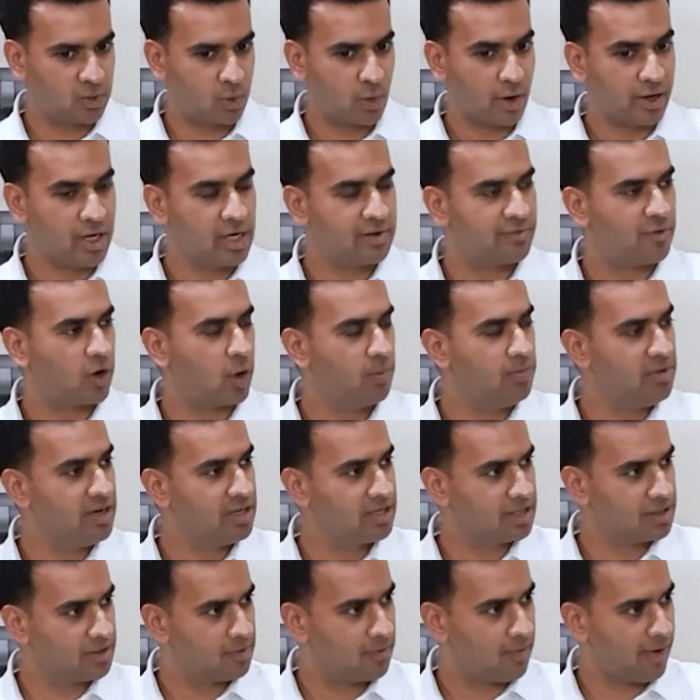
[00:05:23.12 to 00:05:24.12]
24
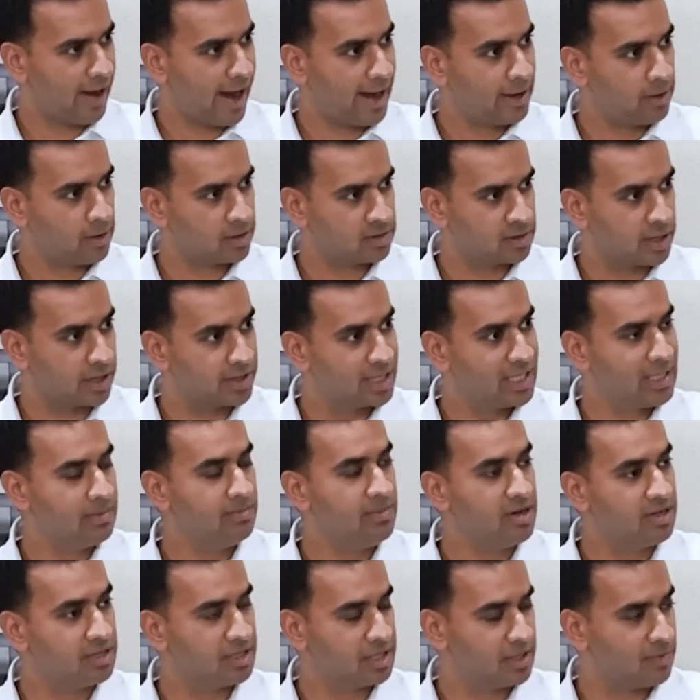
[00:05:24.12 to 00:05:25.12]
meter wide or 30
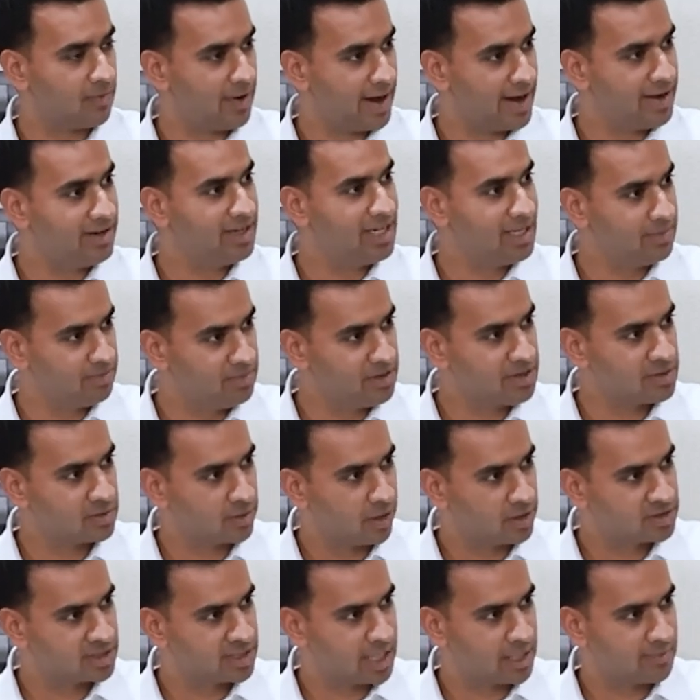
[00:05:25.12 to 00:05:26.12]
meter wide DP
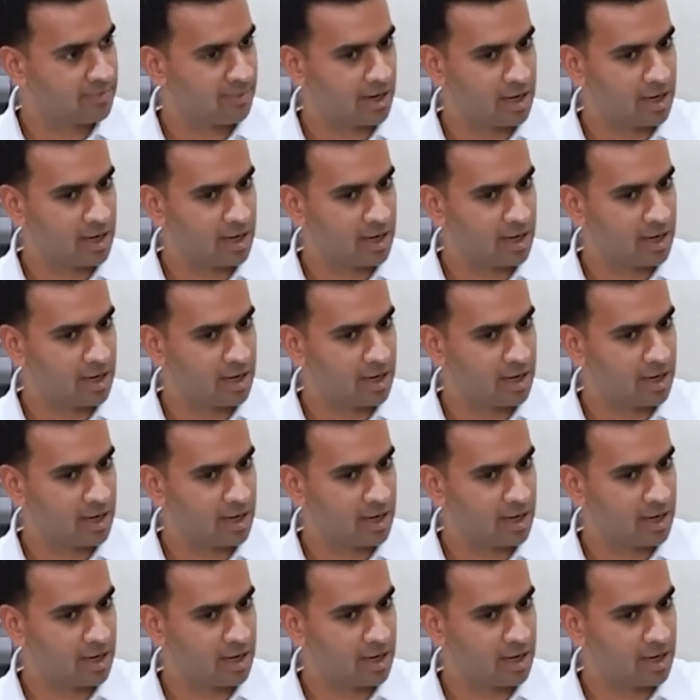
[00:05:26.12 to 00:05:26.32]
roads that